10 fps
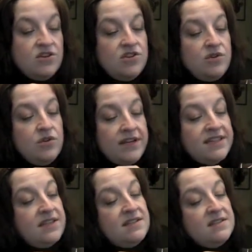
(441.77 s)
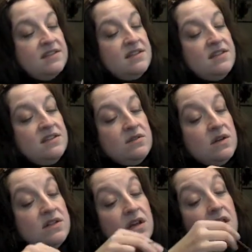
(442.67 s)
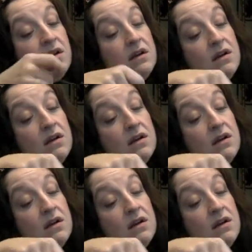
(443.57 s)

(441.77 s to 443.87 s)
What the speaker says: They're two great tastes that taste great together.